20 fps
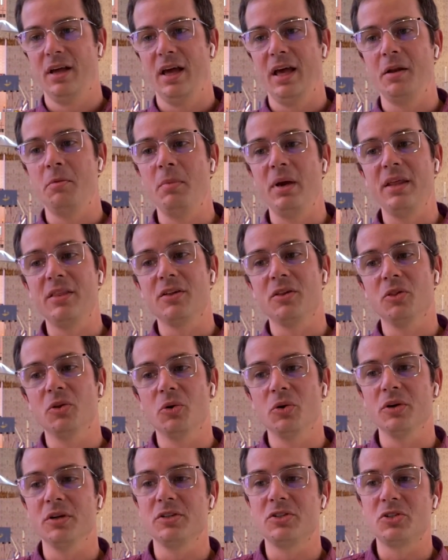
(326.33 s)
And may the
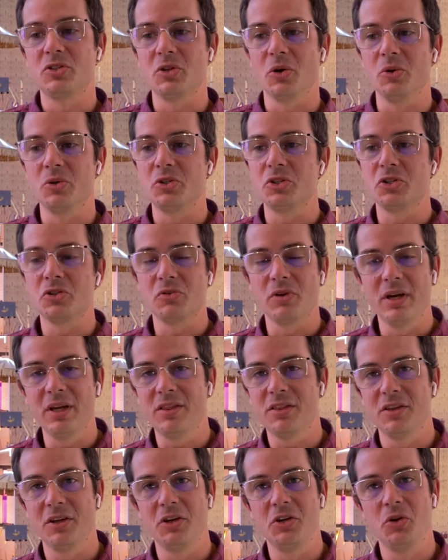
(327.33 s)
Lord so
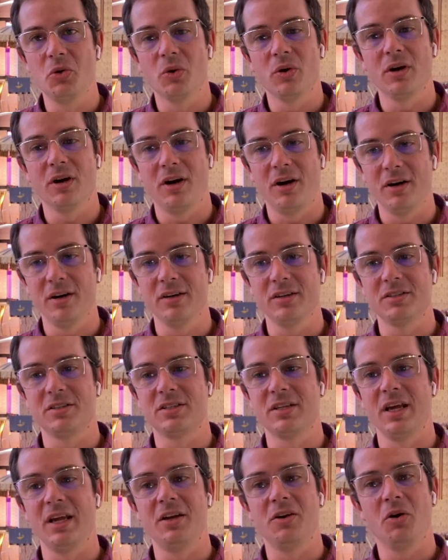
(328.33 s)
strengthen your
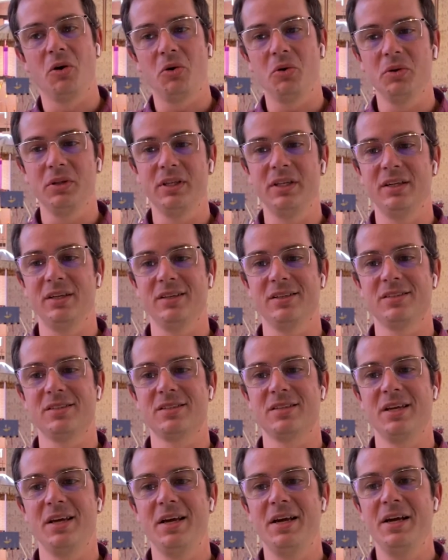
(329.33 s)
hearts in
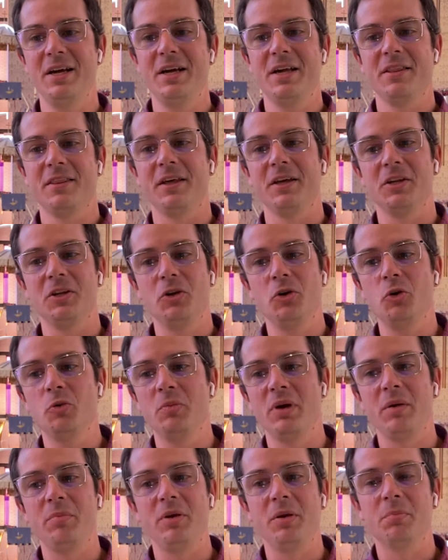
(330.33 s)
holiness that you
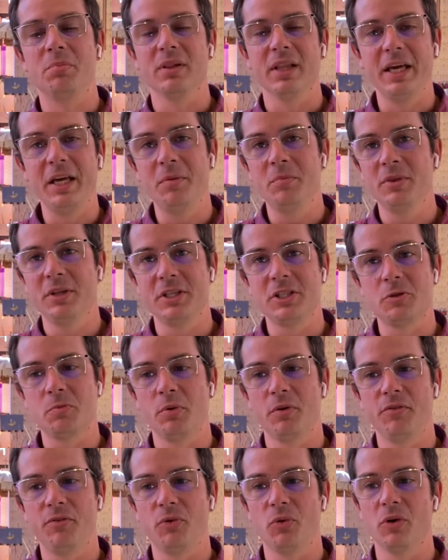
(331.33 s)
may be blameless
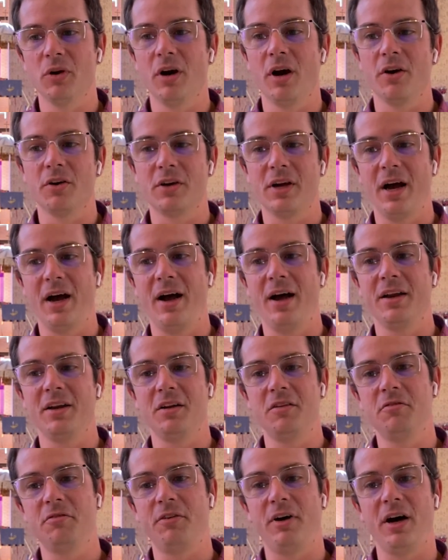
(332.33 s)
before our God
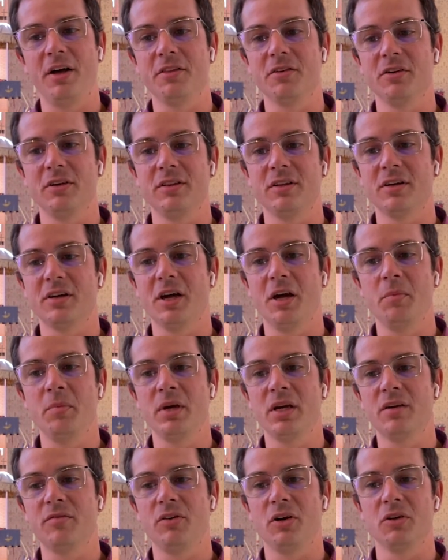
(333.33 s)
and Father at the
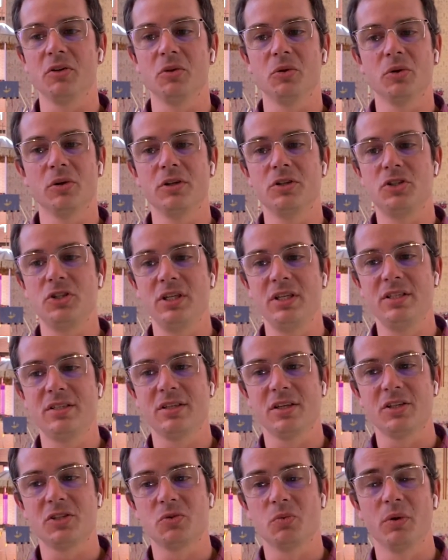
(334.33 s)
coming of our Lord
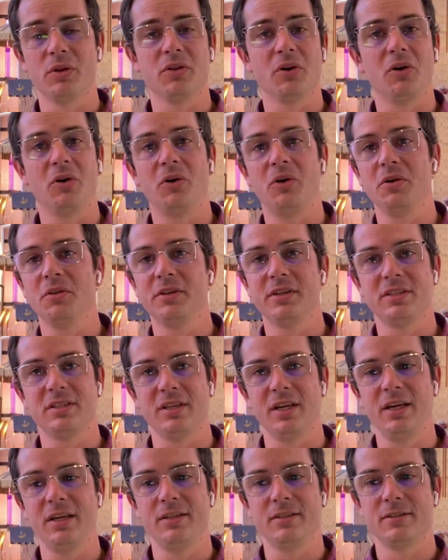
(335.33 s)
Jesus with all the
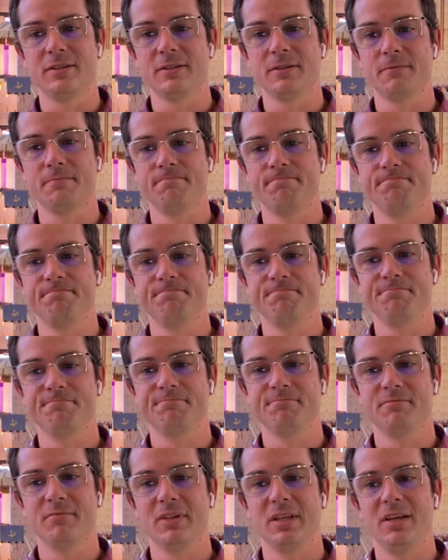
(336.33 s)
saints.
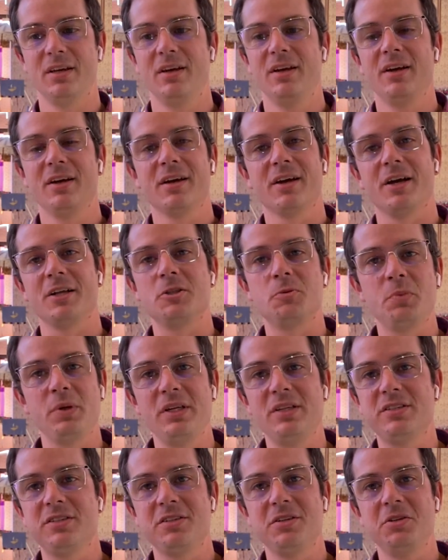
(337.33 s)
God's
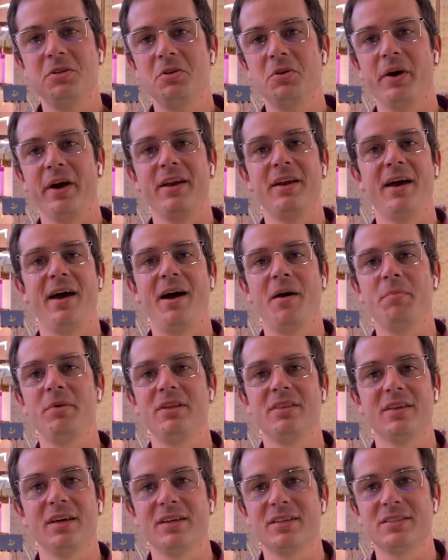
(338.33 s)
peace to you and a happy
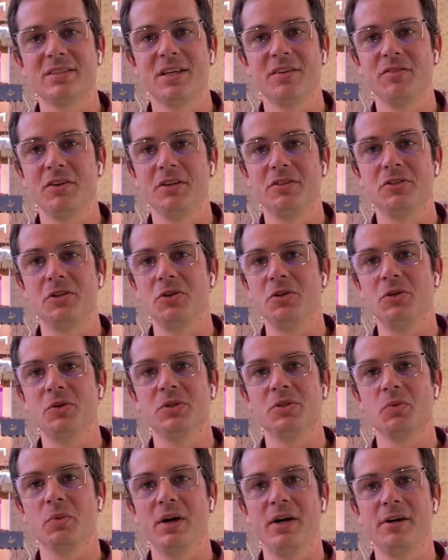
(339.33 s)
Thanksgiving to you
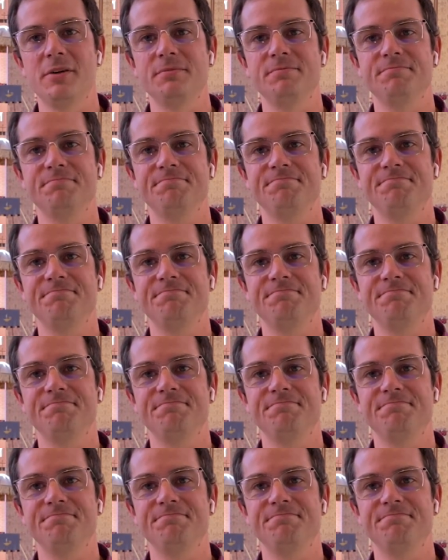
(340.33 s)
as well.